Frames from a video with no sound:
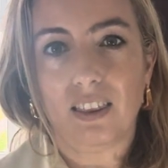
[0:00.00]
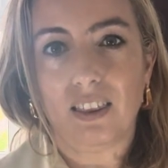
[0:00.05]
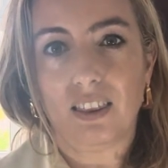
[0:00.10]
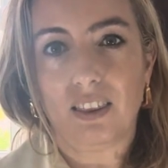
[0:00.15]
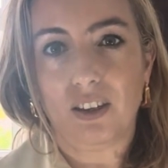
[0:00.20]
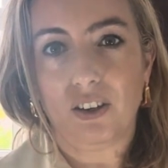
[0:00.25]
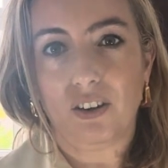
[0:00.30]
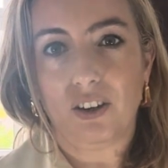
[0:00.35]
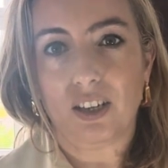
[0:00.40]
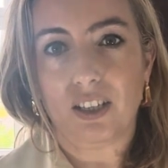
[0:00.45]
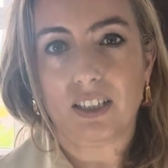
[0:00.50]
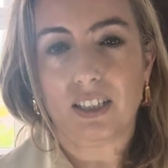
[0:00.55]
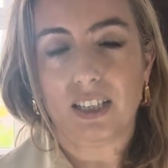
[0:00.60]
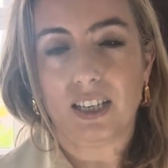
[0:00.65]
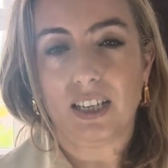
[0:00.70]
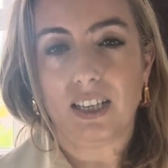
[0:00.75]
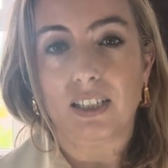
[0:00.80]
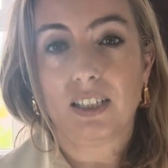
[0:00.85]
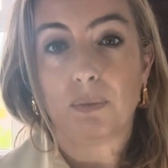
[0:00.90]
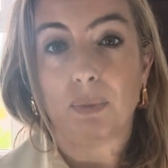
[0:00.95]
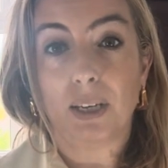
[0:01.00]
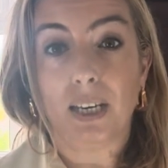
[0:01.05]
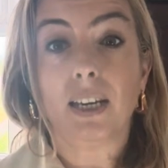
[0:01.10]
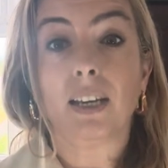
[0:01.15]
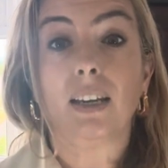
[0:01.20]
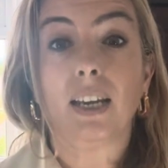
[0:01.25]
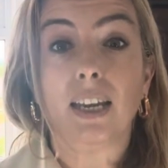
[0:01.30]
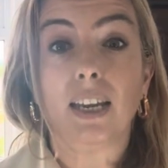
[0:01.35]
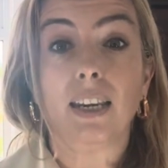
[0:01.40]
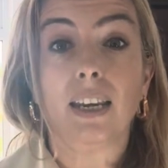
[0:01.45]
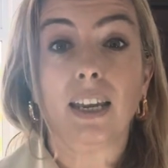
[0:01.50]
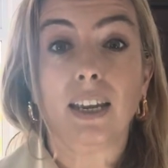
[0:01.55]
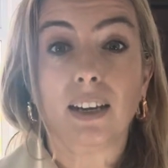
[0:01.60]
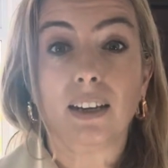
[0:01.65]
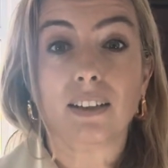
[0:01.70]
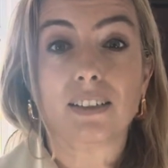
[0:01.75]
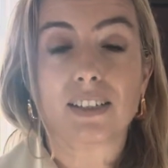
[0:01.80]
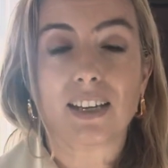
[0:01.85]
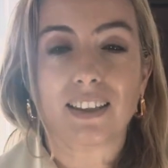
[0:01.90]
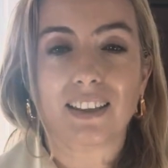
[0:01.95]
the United Kingdom and in
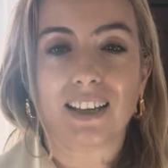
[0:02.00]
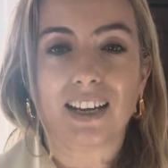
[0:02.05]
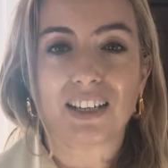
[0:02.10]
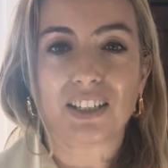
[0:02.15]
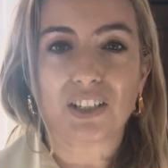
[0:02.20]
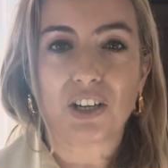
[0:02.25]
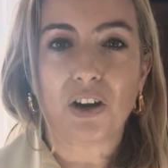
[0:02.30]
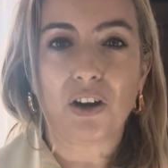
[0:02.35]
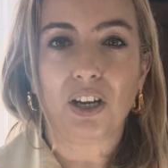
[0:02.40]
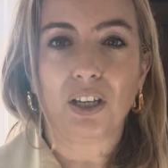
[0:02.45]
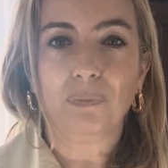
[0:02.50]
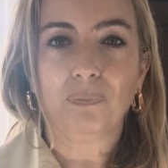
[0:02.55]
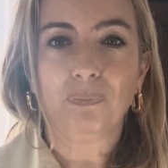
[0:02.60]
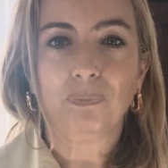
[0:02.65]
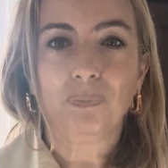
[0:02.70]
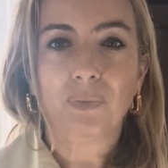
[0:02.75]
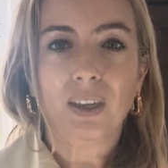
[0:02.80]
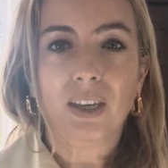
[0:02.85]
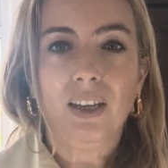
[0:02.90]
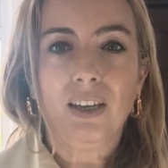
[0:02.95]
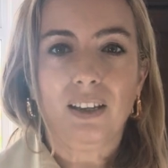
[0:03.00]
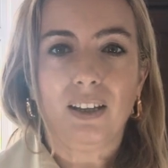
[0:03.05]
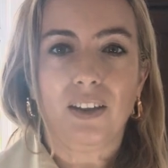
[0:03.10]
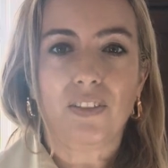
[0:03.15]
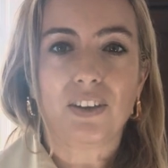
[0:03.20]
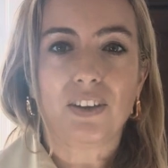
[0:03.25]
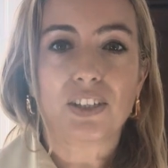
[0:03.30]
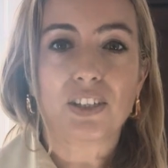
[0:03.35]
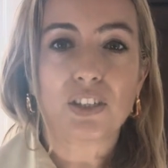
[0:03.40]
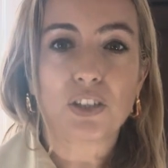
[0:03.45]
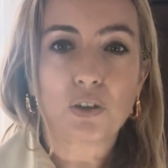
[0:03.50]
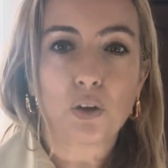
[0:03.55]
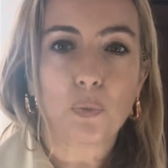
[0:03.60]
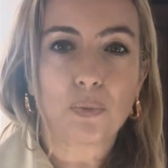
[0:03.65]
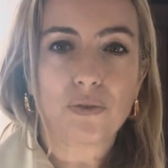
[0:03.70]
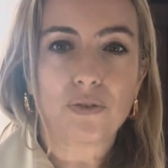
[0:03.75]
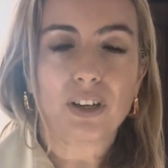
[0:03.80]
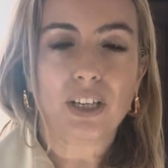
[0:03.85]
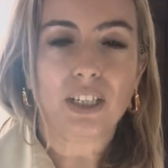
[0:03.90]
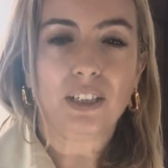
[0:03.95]
England at that time, like the
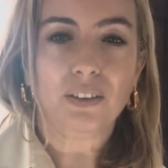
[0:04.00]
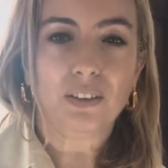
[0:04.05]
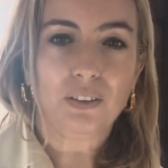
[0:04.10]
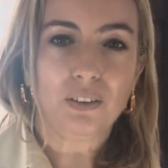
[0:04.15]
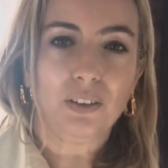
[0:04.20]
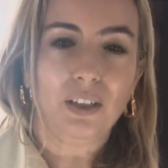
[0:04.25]
snobbery.